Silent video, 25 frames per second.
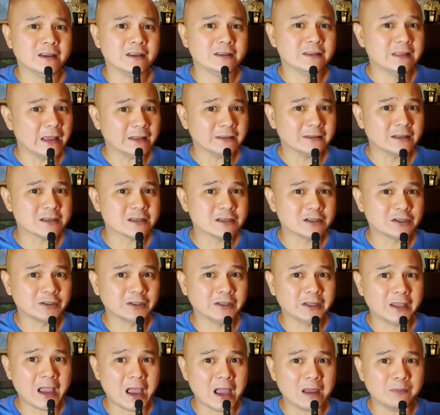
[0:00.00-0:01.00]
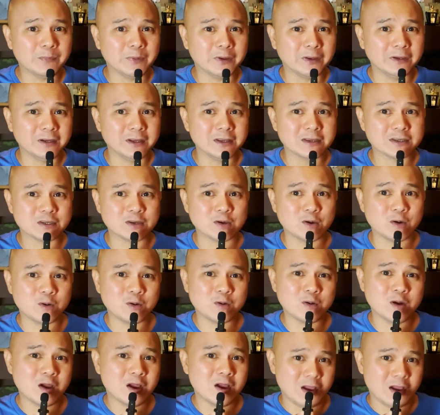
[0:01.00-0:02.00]
that doesn't really happen, and
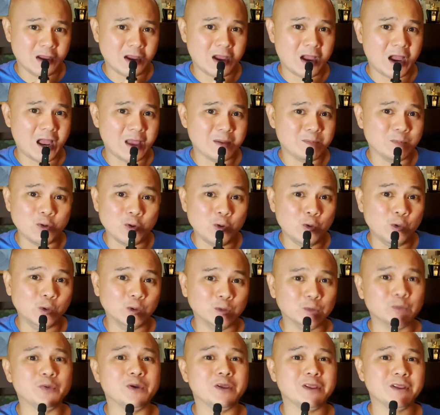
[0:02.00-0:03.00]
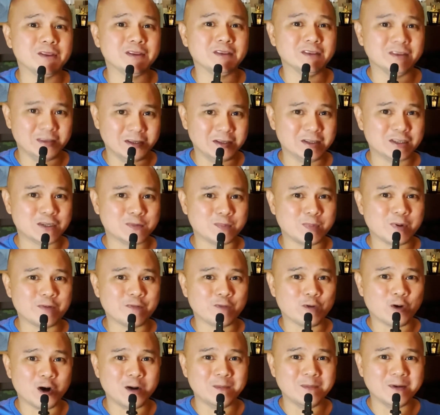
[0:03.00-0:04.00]
so I'm cool with its
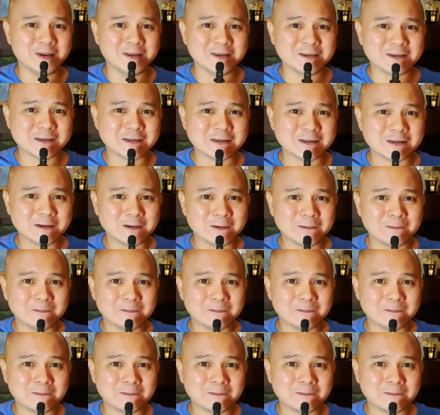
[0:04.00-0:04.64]
performance.